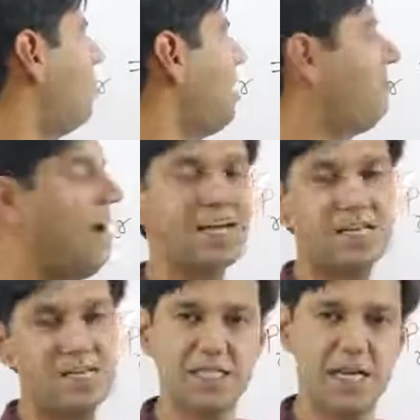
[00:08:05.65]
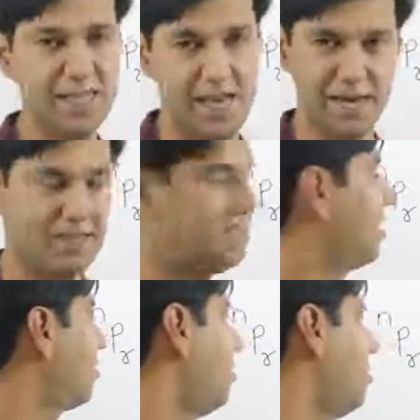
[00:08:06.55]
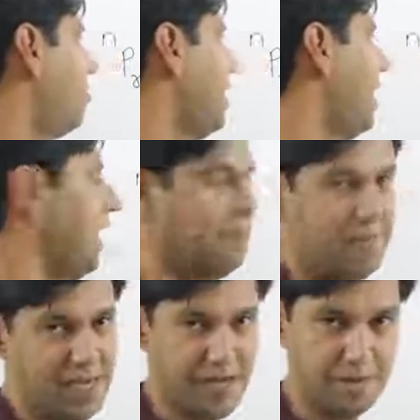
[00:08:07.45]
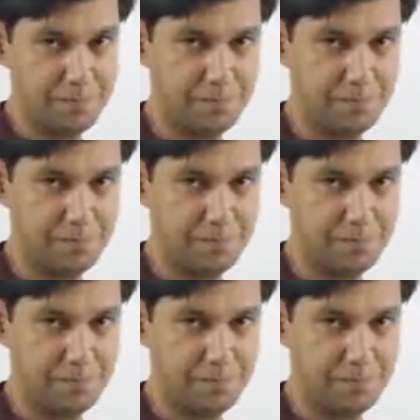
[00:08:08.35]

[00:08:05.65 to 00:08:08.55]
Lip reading: many factors are there. This is going to be an NPR.